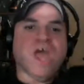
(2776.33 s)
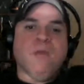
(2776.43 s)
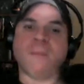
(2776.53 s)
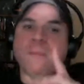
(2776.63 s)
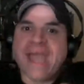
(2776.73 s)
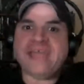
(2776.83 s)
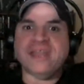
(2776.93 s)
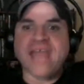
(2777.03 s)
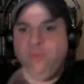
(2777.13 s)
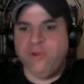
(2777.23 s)
Remember back in the
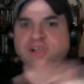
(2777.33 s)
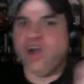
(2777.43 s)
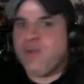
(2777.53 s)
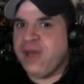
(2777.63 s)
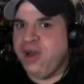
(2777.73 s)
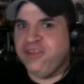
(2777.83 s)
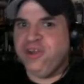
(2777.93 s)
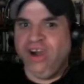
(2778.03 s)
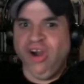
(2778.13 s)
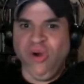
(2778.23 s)
day we were talking about our you
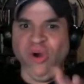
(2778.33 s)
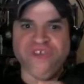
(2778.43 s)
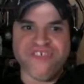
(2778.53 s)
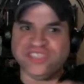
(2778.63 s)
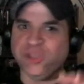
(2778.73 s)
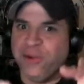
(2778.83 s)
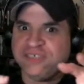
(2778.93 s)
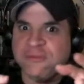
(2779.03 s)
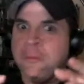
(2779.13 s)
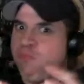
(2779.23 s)
know our origin
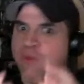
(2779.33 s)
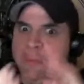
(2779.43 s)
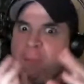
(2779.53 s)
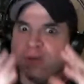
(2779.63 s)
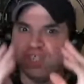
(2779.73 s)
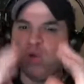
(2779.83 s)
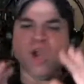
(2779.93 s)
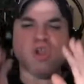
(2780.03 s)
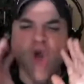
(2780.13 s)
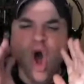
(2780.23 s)
story. Remember
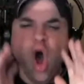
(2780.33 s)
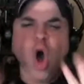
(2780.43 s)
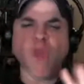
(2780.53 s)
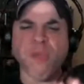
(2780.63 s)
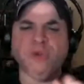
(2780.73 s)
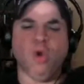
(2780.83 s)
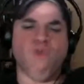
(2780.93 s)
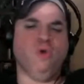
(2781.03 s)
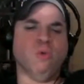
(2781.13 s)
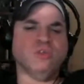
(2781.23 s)
Square? All they were
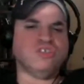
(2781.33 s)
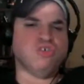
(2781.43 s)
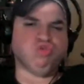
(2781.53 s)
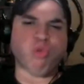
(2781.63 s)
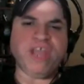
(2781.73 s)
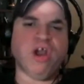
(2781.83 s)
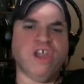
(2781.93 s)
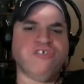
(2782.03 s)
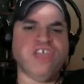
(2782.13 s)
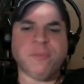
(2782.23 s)
known for was great
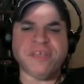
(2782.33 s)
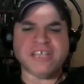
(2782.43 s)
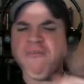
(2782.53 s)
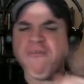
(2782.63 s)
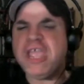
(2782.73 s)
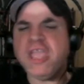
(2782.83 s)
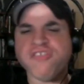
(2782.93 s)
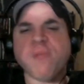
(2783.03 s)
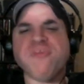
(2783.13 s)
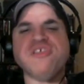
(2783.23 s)
J R P Gs. Every
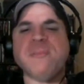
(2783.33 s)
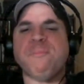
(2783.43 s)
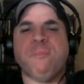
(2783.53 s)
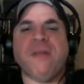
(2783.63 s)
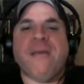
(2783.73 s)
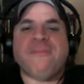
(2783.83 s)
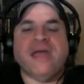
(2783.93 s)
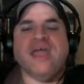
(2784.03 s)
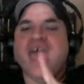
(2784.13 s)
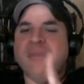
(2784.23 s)
J R P G popped
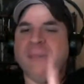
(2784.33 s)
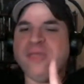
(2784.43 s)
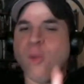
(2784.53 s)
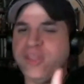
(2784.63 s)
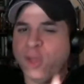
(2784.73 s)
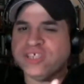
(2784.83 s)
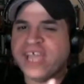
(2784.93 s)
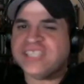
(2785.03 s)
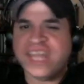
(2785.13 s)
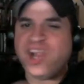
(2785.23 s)
out. And by the way, in those
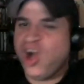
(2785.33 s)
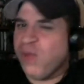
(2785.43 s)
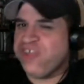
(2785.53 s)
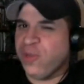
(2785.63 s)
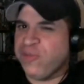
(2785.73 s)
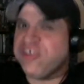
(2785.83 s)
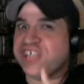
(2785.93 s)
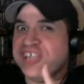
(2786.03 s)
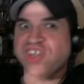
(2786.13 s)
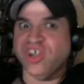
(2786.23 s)
days they didn't call them J R P Gs.
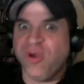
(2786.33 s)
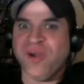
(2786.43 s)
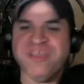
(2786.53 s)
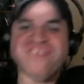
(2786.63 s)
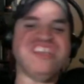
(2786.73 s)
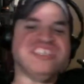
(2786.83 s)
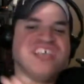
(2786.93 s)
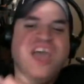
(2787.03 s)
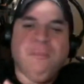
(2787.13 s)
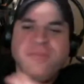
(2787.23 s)
They just called them R P Gs.
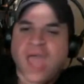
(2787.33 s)
Mm-hmm.